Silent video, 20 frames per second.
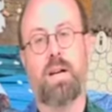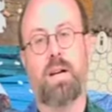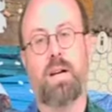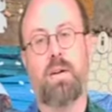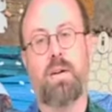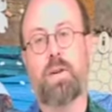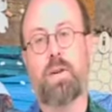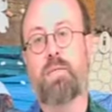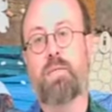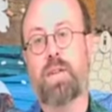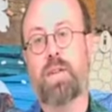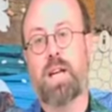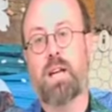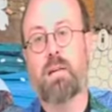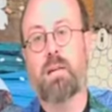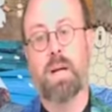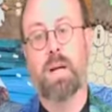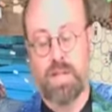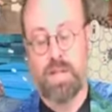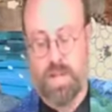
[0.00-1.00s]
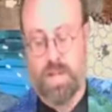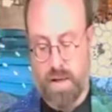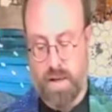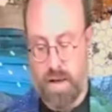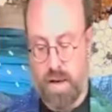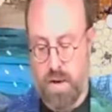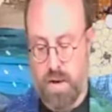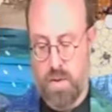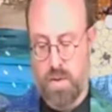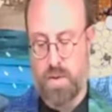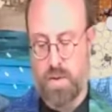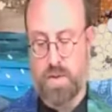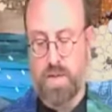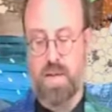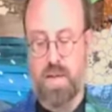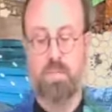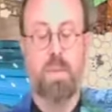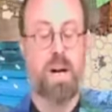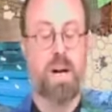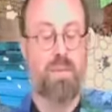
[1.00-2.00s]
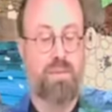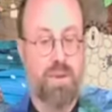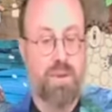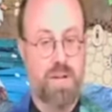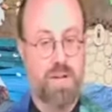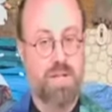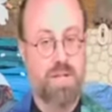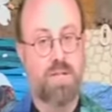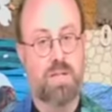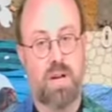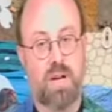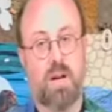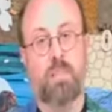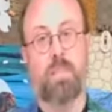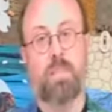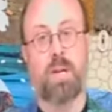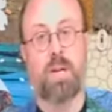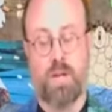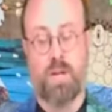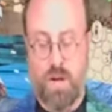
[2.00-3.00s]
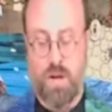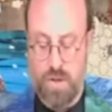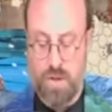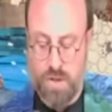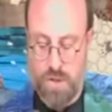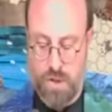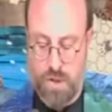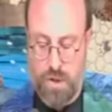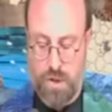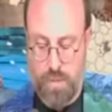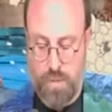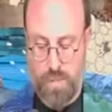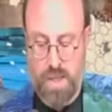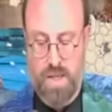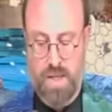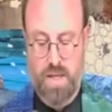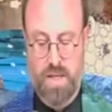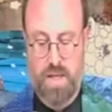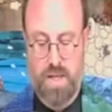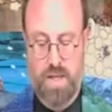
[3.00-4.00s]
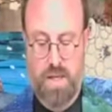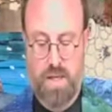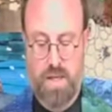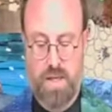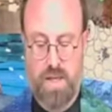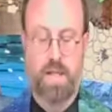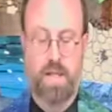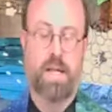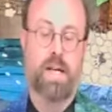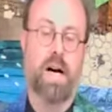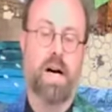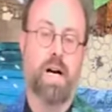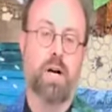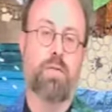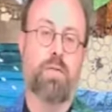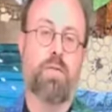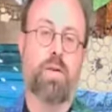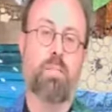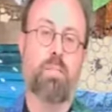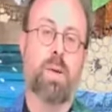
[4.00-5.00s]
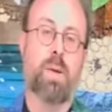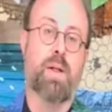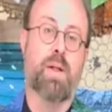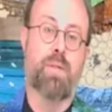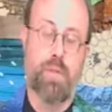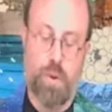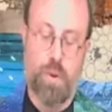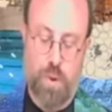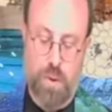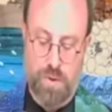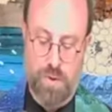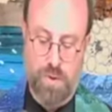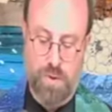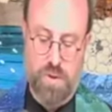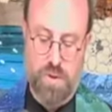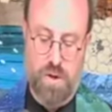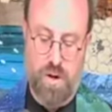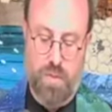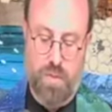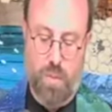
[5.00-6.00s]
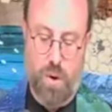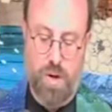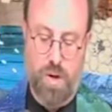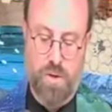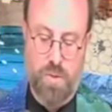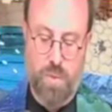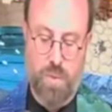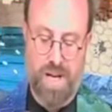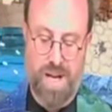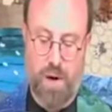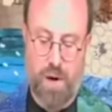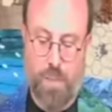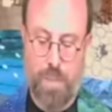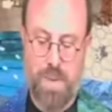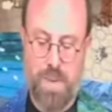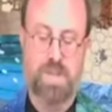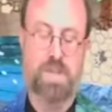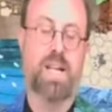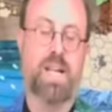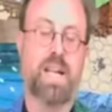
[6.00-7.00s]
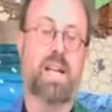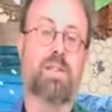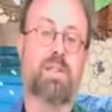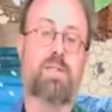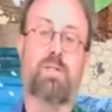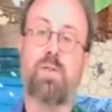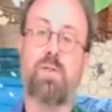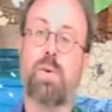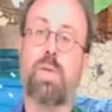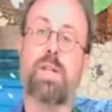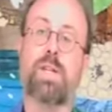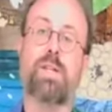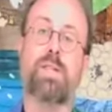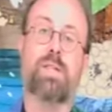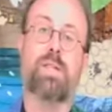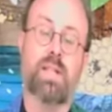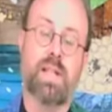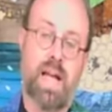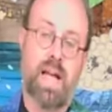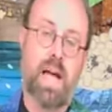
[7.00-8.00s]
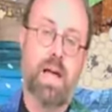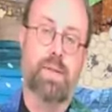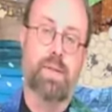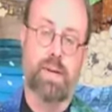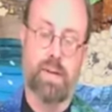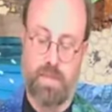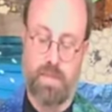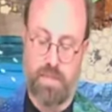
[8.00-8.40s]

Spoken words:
15 months ago, in my first sermon on Zoom, I offered my thoughts on what would help us get through this together.